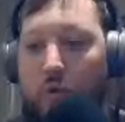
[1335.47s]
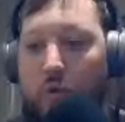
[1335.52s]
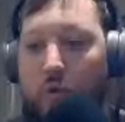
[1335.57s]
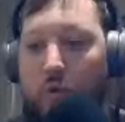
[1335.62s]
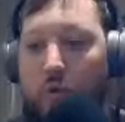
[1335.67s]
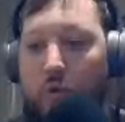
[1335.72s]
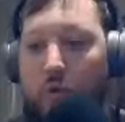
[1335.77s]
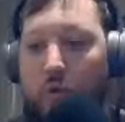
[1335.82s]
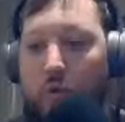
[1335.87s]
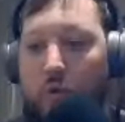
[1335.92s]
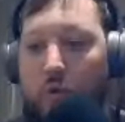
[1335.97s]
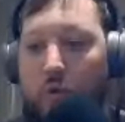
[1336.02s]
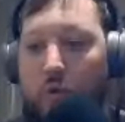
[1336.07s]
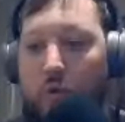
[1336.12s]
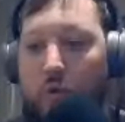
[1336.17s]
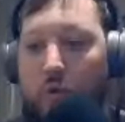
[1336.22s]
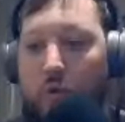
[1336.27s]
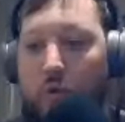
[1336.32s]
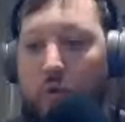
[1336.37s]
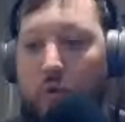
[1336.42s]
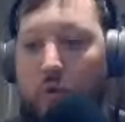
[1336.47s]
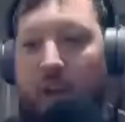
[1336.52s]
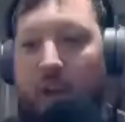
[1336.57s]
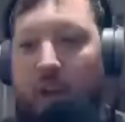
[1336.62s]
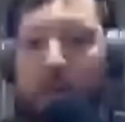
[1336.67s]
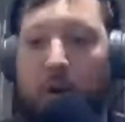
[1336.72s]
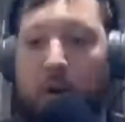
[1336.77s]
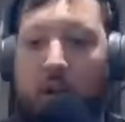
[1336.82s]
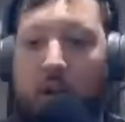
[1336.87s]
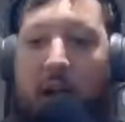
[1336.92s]
schools where it's
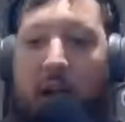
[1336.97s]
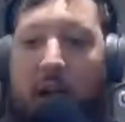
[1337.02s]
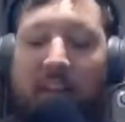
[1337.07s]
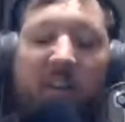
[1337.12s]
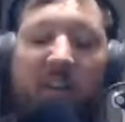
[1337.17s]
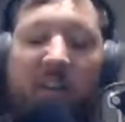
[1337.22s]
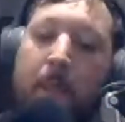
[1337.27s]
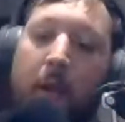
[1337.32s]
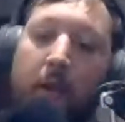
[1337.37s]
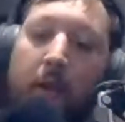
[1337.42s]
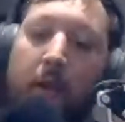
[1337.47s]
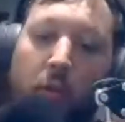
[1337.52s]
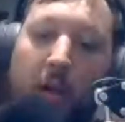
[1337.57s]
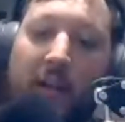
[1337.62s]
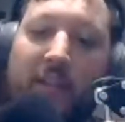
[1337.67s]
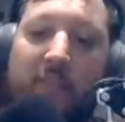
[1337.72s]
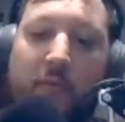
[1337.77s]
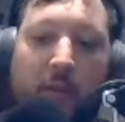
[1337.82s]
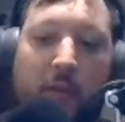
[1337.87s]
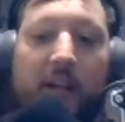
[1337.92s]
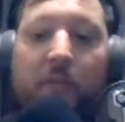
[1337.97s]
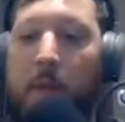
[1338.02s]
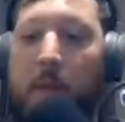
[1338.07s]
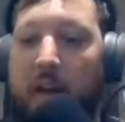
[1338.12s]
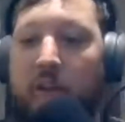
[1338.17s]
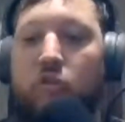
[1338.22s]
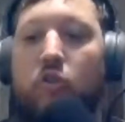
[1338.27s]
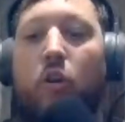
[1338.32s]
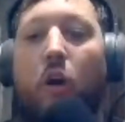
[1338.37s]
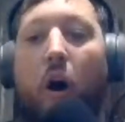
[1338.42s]
20, 30 kids per class.
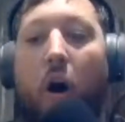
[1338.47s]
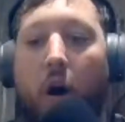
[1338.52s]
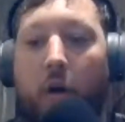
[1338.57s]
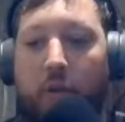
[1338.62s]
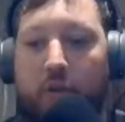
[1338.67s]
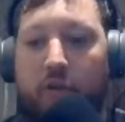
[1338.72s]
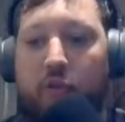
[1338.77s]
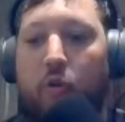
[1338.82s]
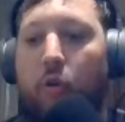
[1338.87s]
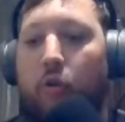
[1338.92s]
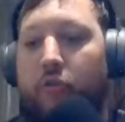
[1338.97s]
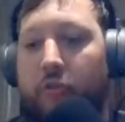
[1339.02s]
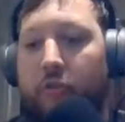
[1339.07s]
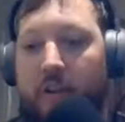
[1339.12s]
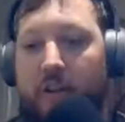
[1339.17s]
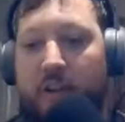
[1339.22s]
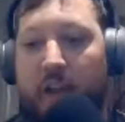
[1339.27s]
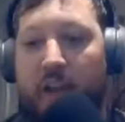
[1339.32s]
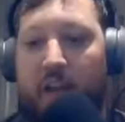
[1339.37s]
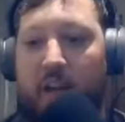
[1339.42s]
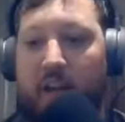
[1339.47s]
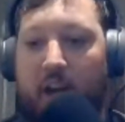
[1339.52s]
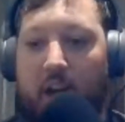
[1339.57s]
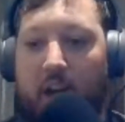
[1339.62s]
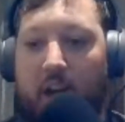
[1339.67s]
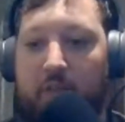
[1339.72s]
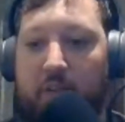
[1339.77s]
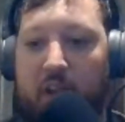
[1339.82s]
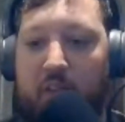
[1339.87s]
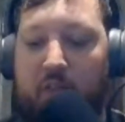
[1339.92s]
So let's make sure all the
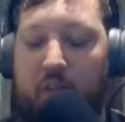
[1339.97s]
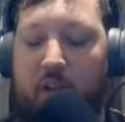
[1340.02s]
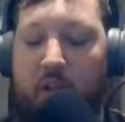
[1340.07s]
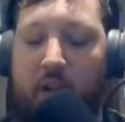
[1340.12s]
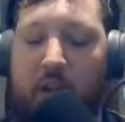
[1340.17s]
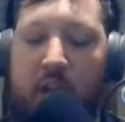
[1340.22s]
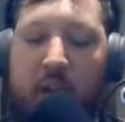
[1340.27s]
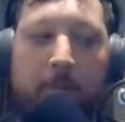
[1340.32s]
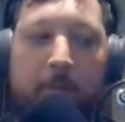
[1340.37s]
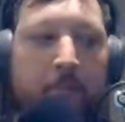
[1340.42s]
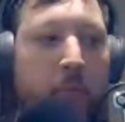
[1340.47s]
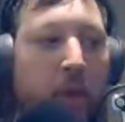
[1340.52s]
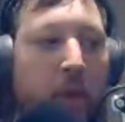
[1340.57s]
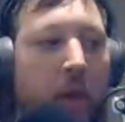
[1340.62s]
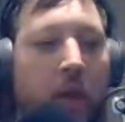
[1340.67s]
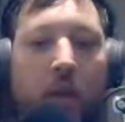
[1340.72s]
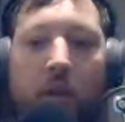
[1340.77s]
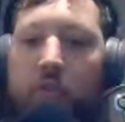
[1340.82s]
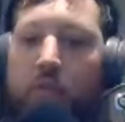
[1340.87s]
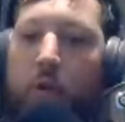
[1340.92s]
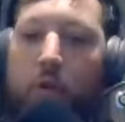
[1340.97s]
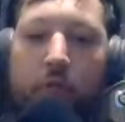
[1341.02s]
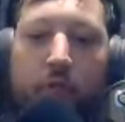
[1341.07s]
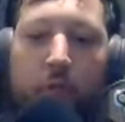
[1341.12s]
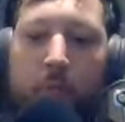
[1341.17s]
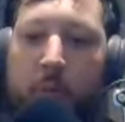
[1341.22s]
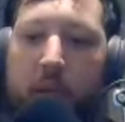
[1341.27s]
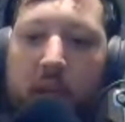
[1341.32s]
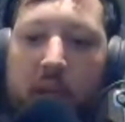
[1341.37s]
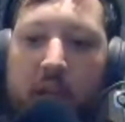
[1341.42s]
schools are then taken care of
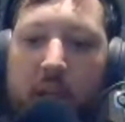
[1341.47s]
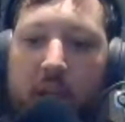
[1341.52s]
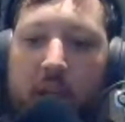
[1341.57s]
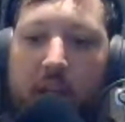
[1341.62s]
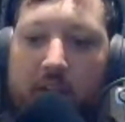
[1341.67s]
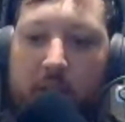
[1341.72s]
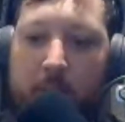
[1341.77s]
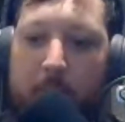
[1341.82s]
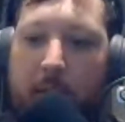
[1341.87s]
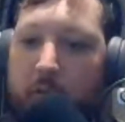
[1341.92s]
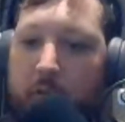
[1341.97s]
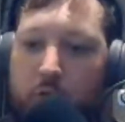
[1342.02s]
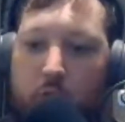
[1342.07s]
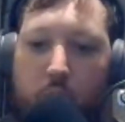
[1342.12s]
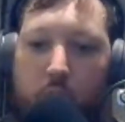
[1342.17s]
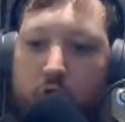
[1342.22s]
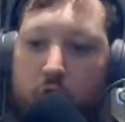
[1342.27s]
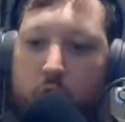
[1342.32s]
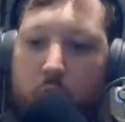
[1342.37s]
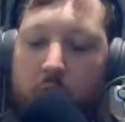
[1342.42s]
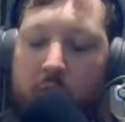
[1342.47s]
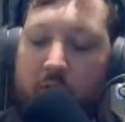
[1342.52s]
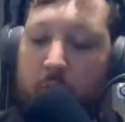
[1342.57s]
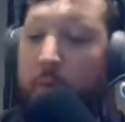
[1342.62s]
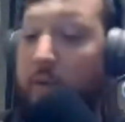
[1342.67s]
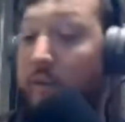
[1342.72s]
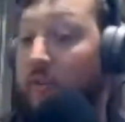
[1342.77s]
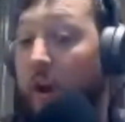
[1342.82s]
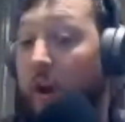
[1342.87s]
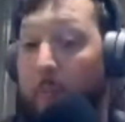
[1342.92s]
evenly. So for me, it's about
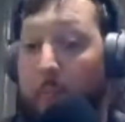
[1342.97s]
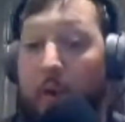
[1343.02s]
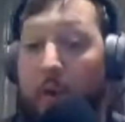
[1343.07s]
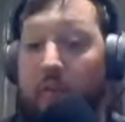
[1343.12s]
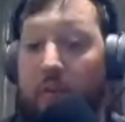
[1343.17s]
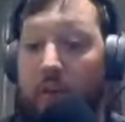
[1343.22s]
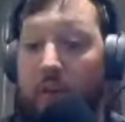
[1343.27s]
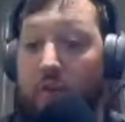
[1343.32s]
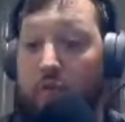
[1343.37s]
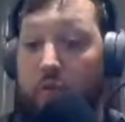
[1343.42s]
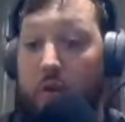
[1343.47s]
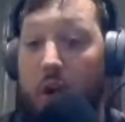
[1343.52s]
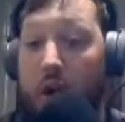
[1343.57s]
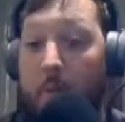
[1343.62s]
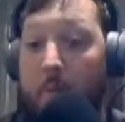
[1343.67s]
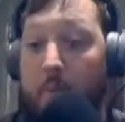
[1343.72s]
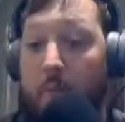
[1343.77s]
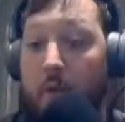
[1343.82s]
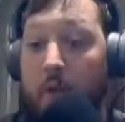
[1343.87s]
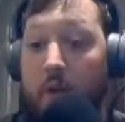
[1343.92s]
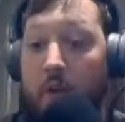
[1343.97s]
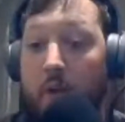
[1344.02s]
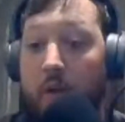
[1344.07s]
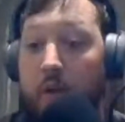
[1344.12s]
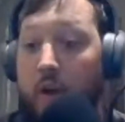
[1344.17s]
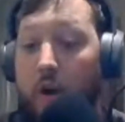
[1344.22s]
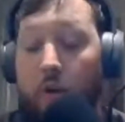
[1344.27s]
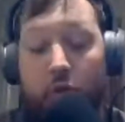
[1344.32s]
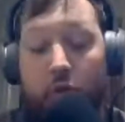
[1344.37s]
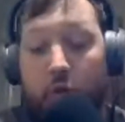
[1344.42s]
school choice. And we saw President
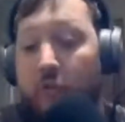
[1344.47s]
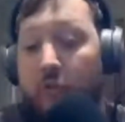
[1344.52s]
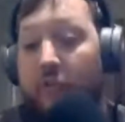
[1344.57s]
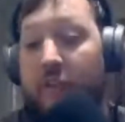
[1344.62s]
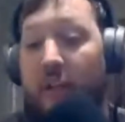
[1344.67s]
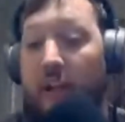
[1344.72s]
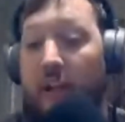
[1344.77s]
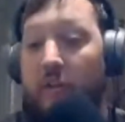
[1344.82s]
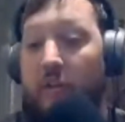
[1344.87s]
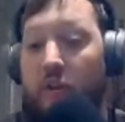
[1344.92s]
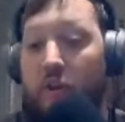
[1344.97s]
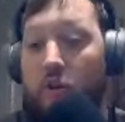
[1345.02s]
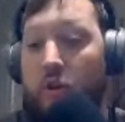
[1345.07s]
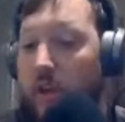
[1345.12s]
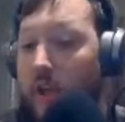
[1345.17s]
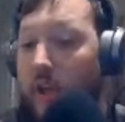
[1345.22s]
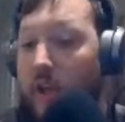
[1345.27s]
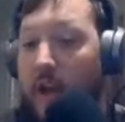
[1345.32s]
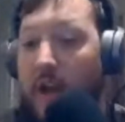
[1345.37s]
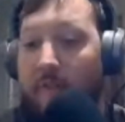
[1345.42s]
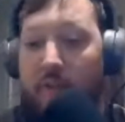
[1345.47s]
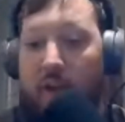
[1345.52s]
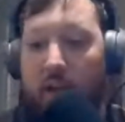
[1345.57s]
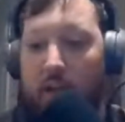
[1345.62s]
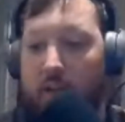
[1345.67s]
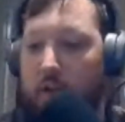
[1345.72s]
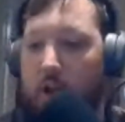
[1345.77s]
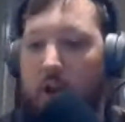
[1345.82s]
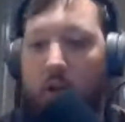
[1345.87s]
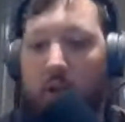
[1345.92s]
Trump, during the State of the
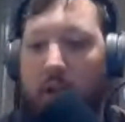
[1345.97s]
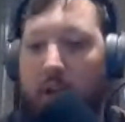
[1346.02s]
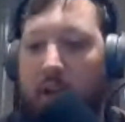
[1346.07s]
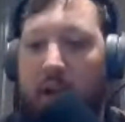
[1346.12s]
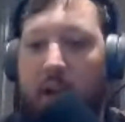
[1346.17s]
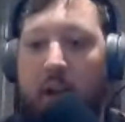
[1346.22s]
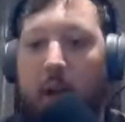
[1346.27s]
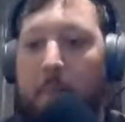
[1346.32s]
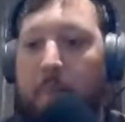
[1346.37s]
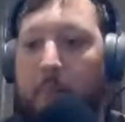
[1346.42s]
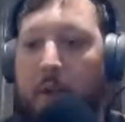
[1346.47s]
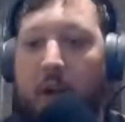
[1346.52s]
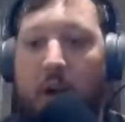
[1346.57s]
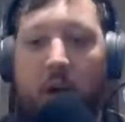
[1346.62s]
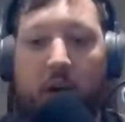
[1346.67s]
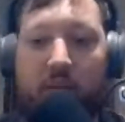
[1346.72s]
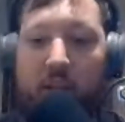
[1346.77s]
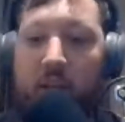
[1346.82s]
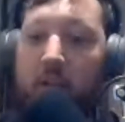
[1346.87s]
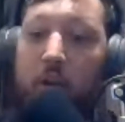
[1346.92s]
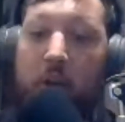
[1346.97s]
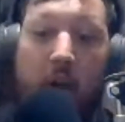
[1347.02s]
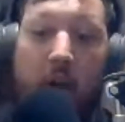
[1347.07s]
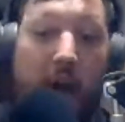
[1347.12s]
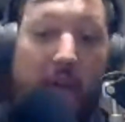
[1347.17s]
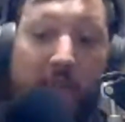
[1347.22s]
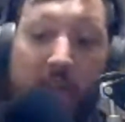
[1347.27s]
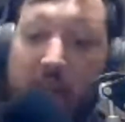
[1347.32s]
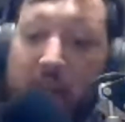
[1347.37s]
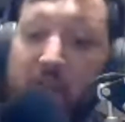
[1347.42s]
Union, have that young lady up there
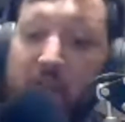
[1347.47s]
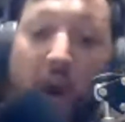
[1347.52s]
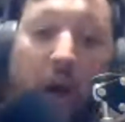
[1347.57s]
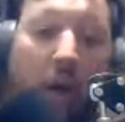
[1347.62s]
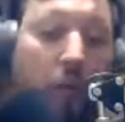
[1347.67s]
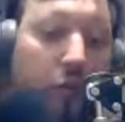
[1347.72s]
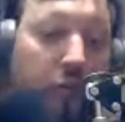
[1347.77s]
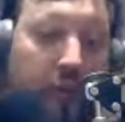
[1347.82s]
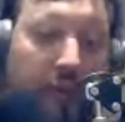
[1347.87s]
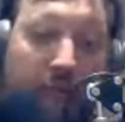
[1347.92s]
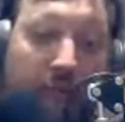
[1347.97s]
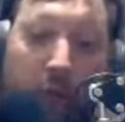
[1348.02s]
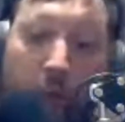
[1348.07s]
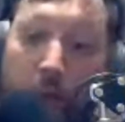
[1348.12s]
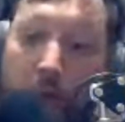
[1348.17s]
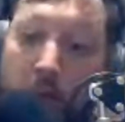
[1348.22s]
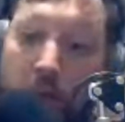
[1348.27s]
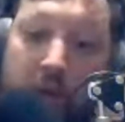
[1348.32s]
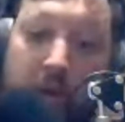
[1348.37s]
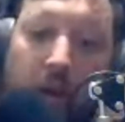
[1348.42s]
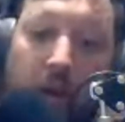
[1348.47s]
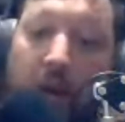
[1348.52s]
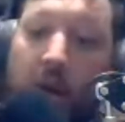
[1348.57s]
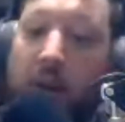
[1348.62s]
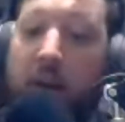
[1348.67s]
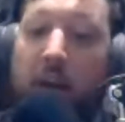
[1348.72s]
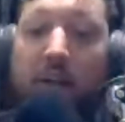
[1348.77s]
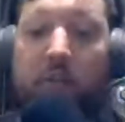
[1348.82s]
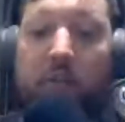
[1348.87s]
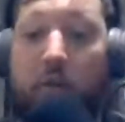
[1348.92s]
and say, look, I've got a scholarship for
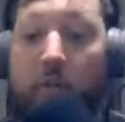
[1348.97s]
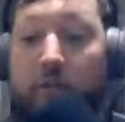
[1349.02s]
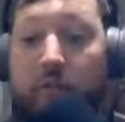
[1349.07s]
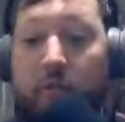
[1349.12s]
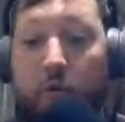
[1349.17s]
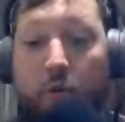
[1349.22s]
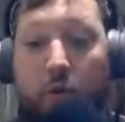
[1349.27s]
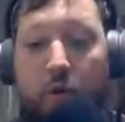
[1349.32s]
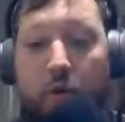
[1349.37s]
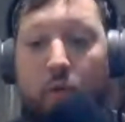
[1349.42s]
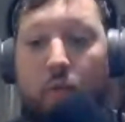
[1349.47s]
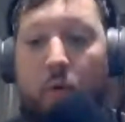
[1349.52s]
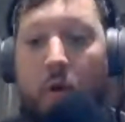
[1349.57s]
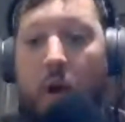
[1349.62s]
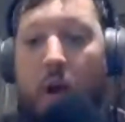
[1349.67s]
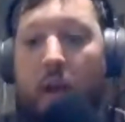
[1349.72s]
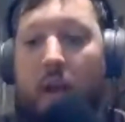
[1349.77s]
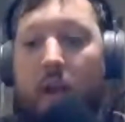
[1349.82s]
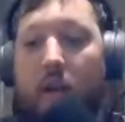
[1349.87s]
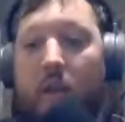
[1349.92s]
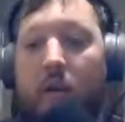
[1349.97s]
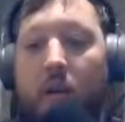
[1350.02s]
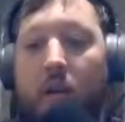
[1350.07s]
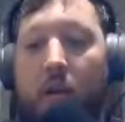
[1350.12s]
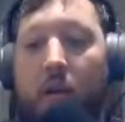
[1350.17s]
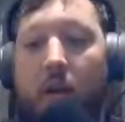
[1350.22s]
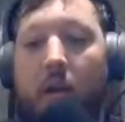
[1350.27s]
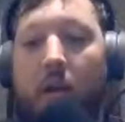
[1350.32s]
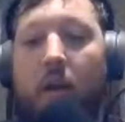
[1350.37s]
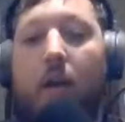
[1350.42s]
you and you're going to get to go to the school you
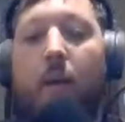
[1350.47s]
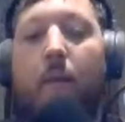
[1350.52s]
want.